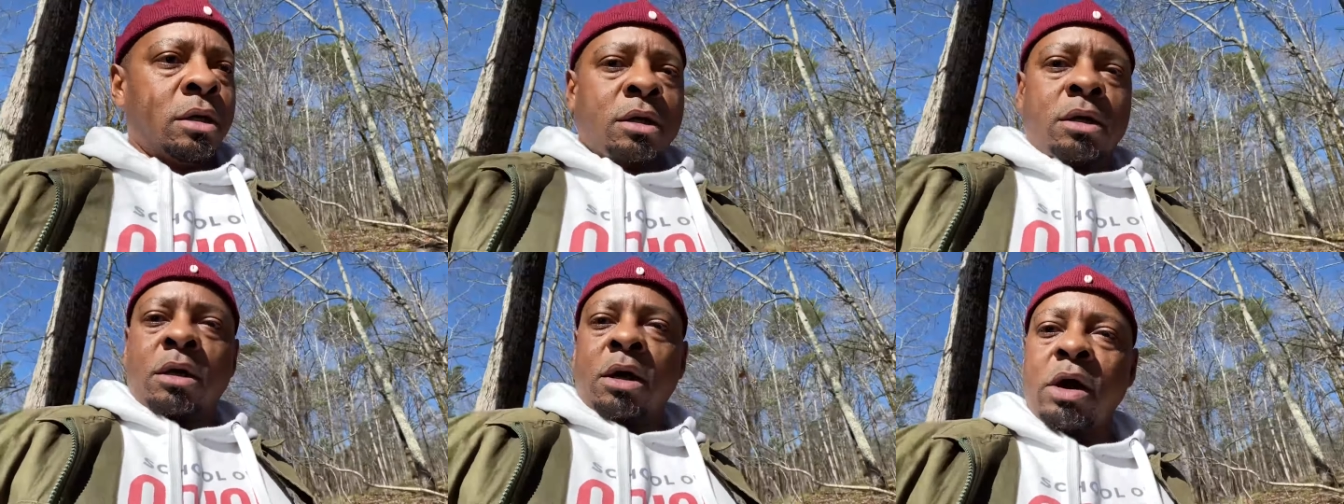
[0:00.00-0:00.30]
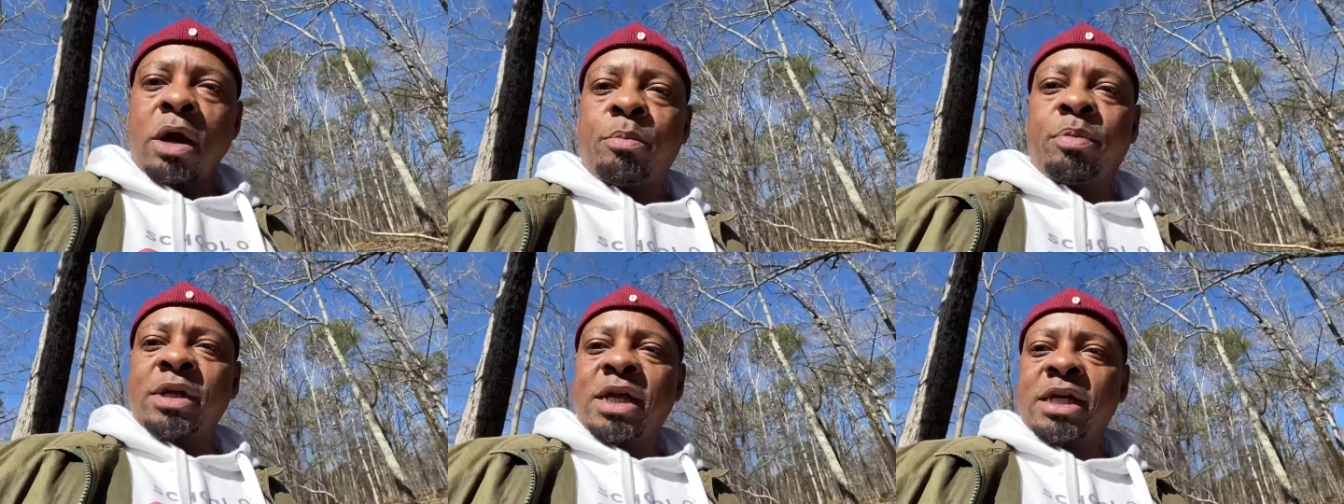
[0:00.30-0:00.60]
All
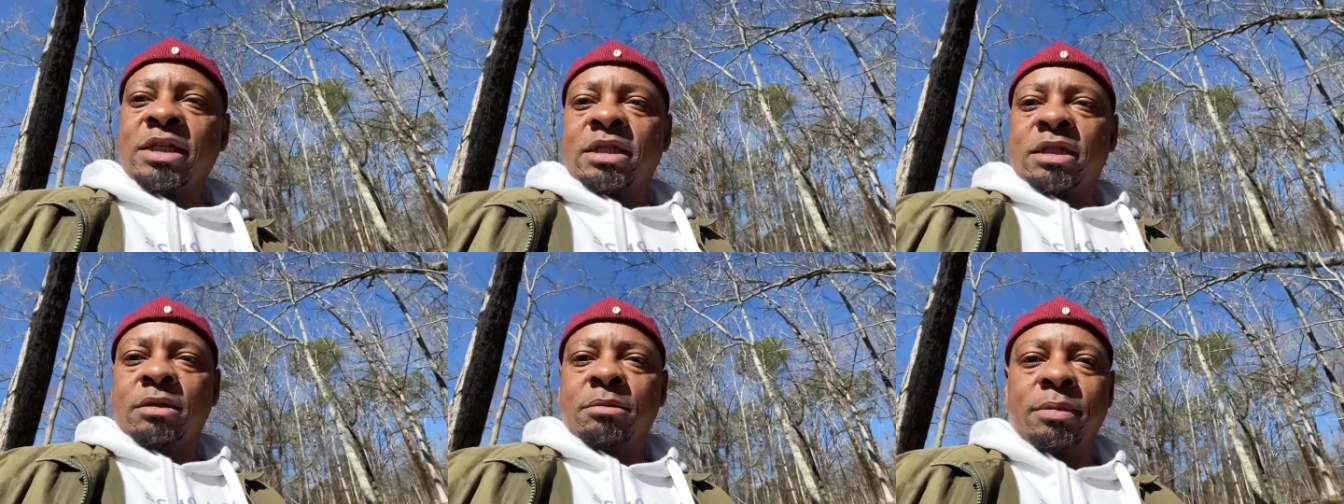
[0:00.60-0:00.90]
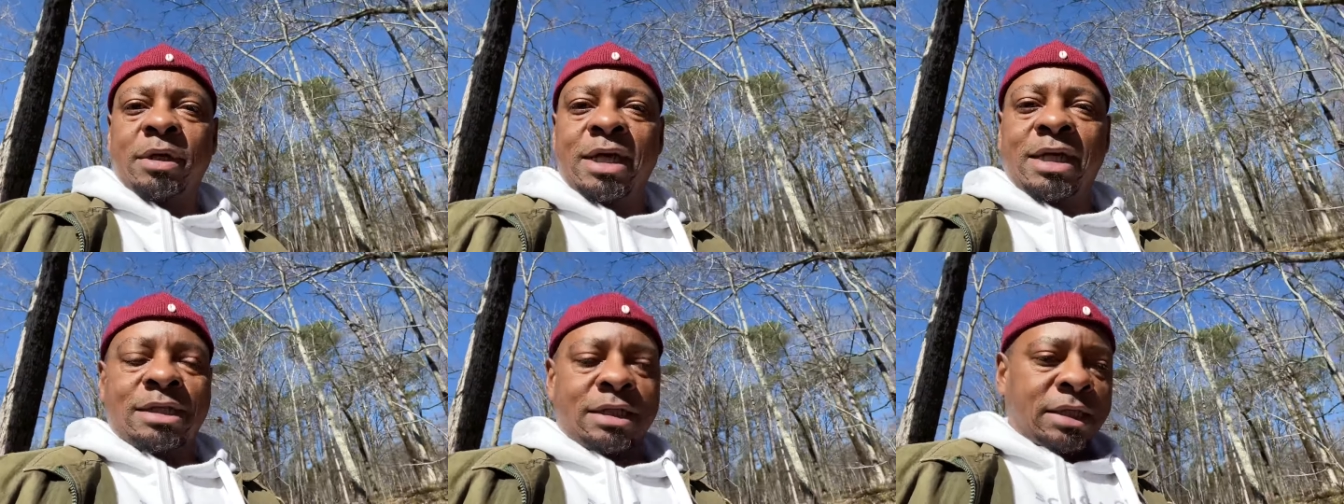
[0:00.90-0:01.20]
right, pleasant
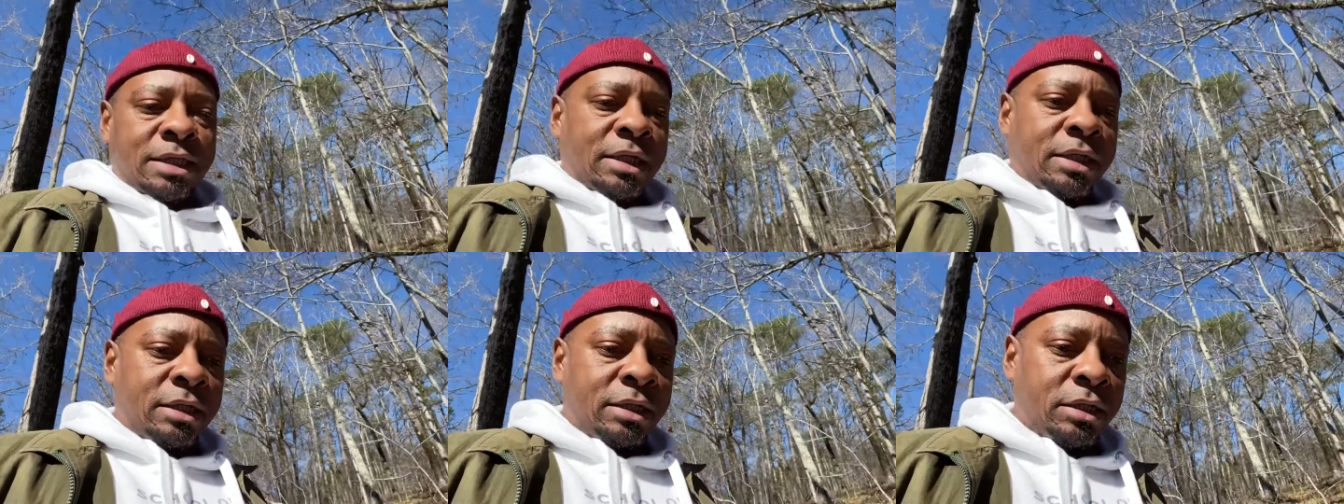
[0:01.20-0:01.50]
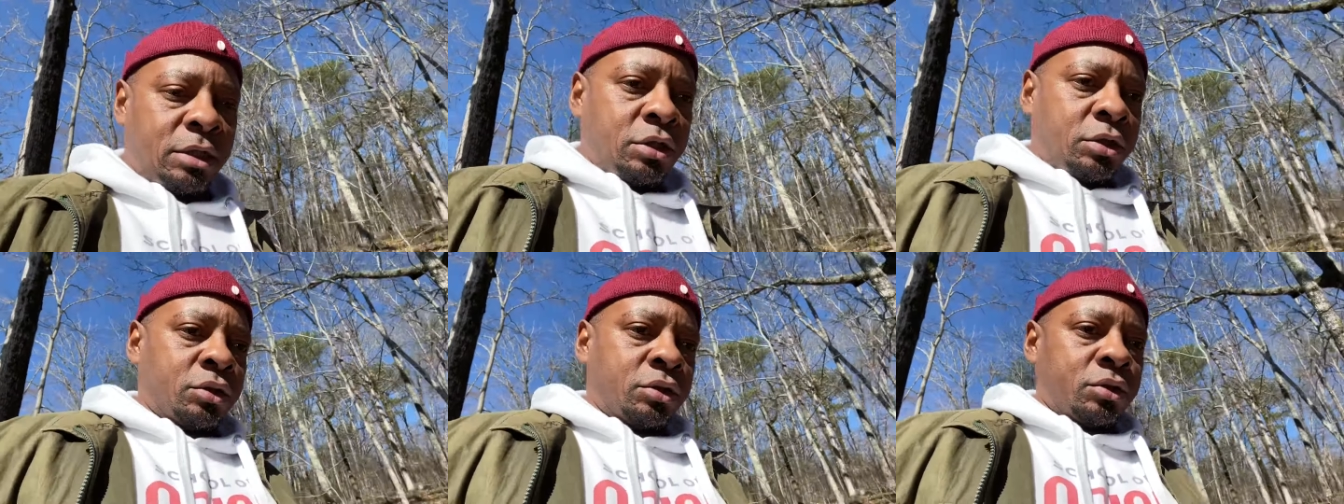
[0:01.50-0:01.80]

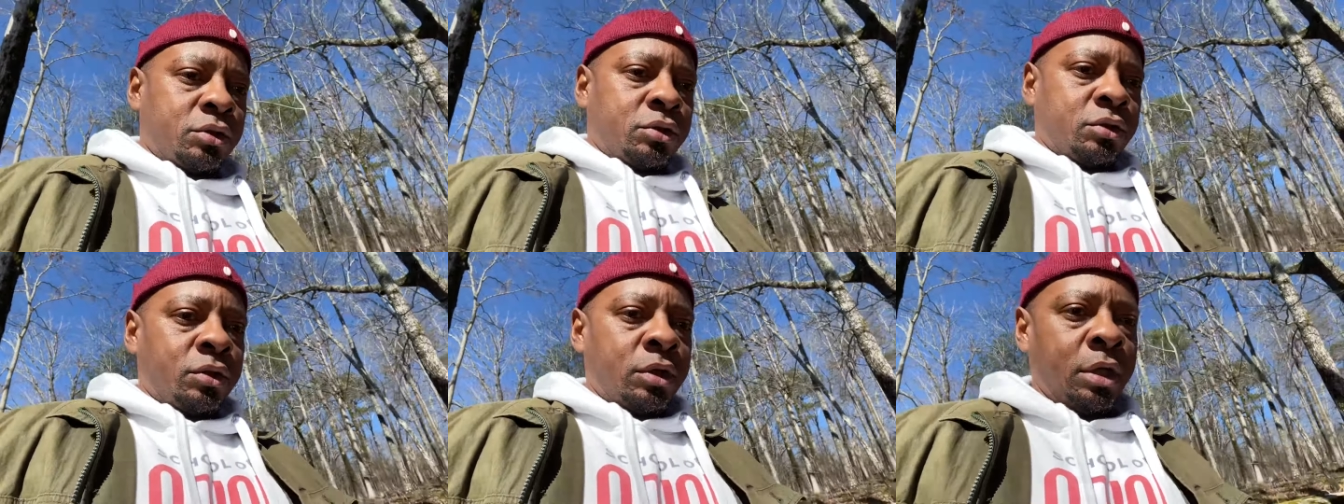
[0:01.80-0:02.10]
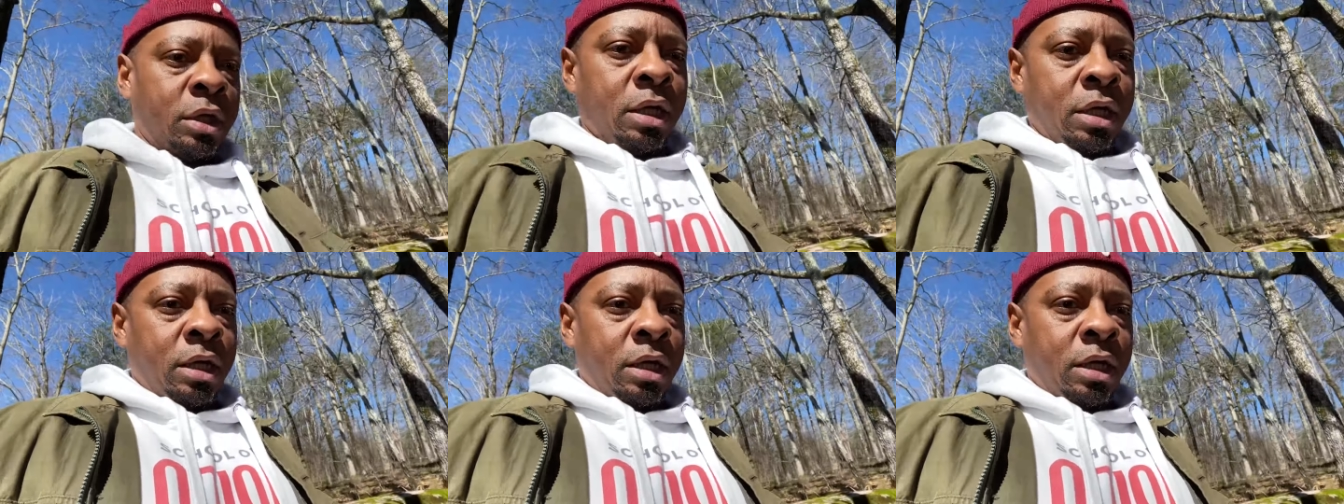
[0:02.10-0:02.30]
blessings to